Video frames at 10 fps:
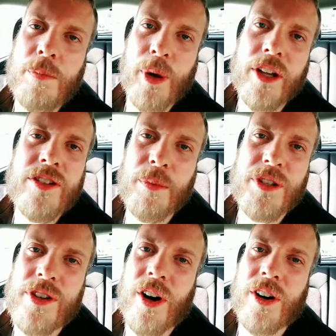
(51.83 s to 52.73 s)
Don't break
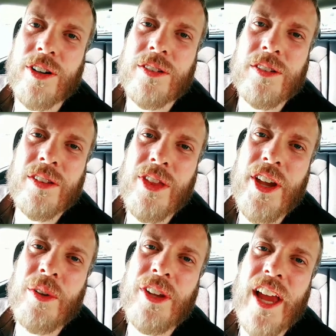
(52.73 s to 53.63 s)
someone's heart.
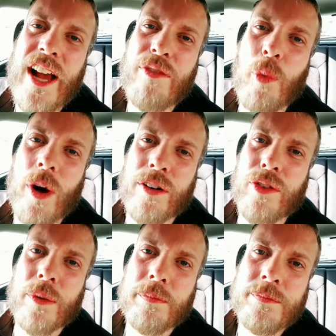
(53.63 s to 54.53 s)
They only have one
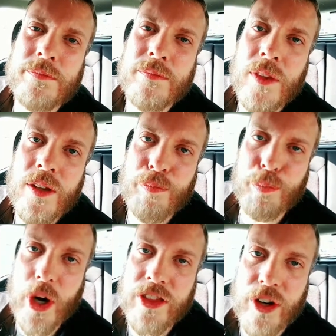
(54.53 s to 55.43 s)
of them.
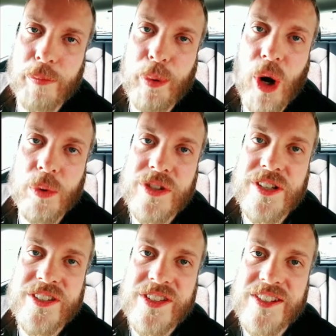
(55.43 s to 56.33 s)
Break their
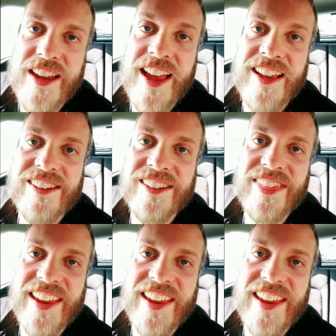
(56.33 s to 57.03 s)
bones instead.